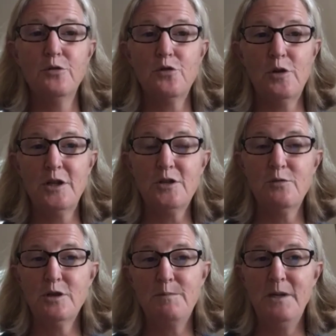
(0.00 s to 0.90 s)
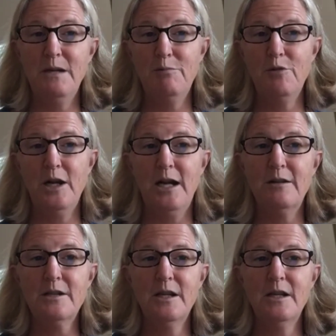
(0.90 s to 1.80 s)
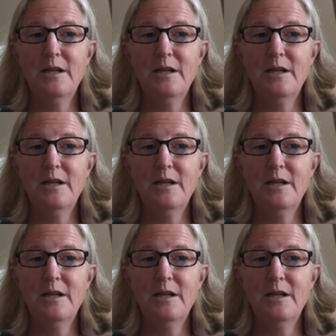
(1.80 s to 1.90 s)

don't trust what's being put out